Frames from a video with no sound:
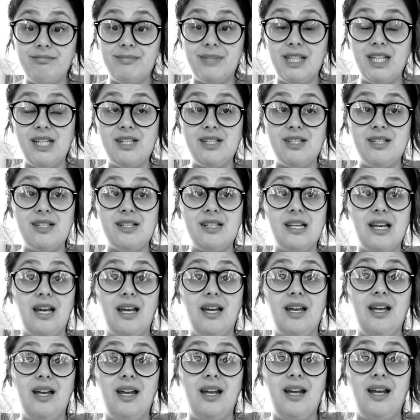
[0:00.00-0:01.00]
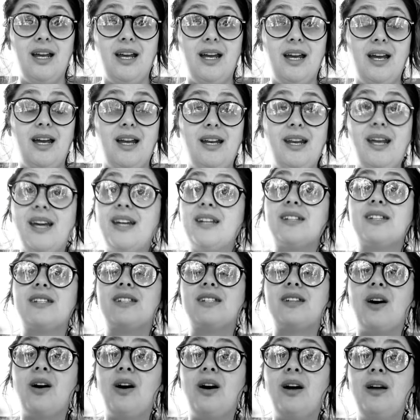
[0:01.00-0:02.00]
this
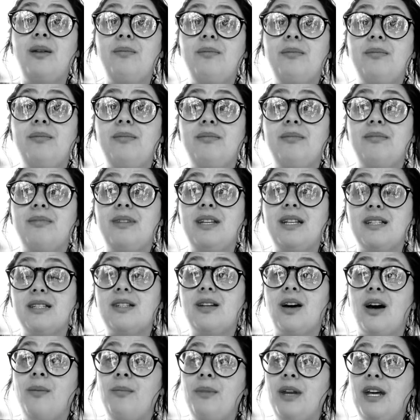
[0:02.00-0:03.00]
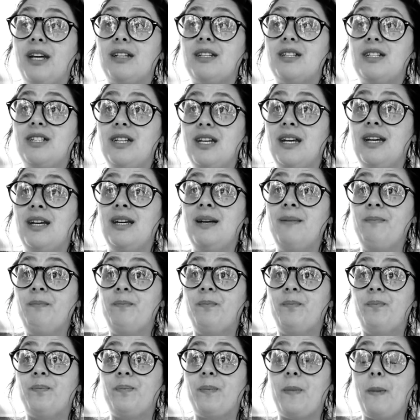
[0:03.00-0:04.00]
next time, this time next year,
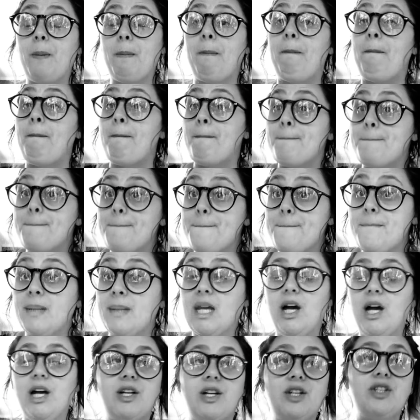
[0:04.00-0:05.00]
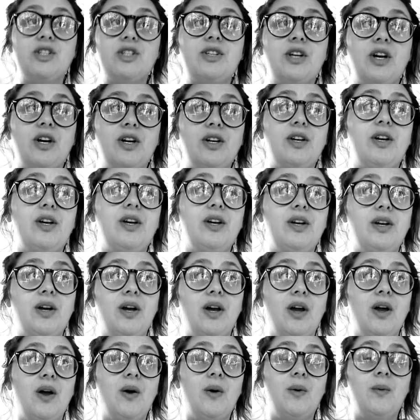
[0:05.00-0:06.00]
I can show you,
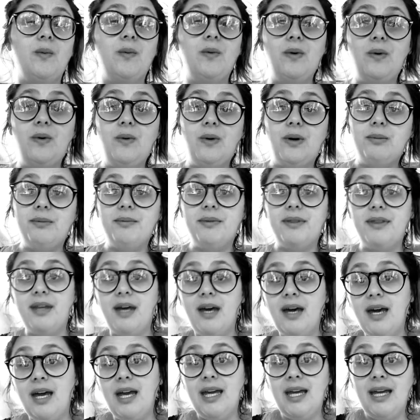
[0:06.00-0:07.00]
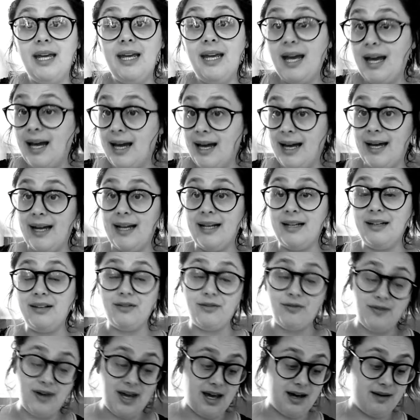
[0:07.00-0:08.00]
oh, I'm thirty and
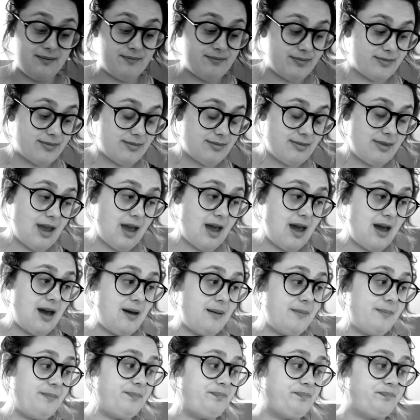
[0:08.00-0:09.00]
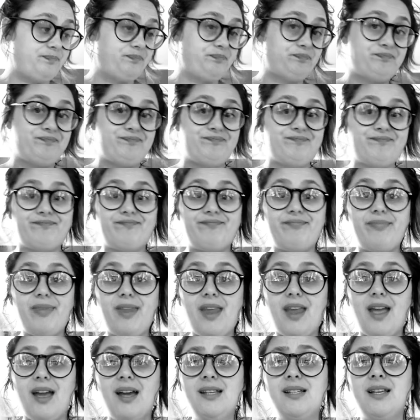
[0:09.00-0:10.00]
fit. Um,
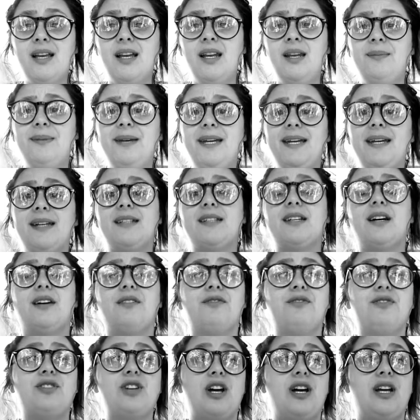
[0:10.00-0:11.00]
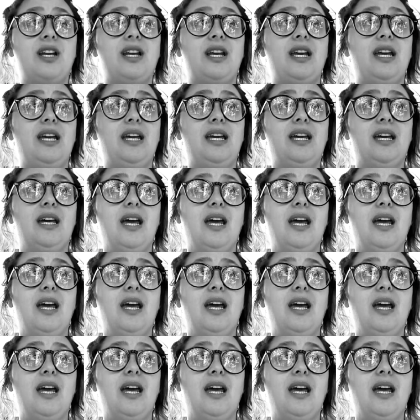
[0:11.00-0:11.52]
it's going to be a tough journey,